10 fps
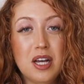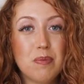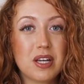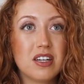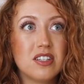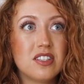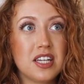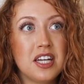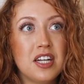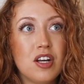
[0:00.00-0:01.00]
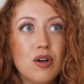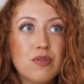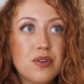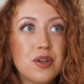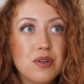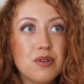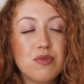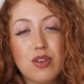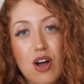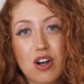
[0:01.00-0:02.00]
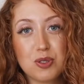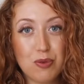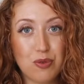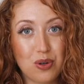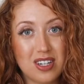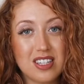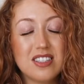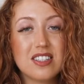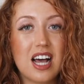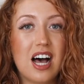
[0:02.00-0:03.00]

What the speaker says: because in a few vlogs before this,